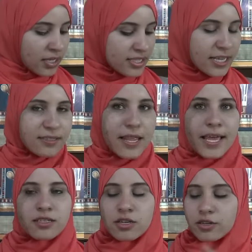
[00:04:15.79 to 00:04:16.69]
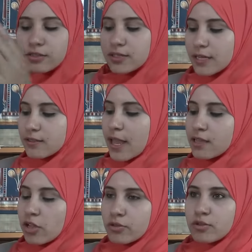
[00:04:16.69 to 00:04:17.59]
six days here, six
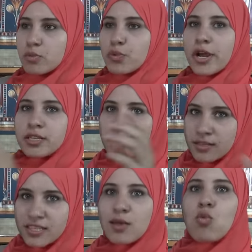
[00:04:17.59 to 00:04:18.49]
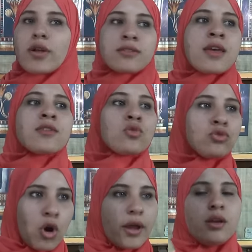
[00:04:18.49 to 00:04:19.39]
days under the press, and the same one day to
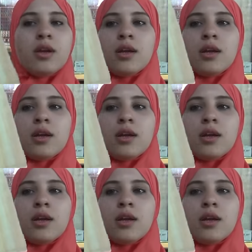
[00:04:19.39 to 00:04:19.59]
dry.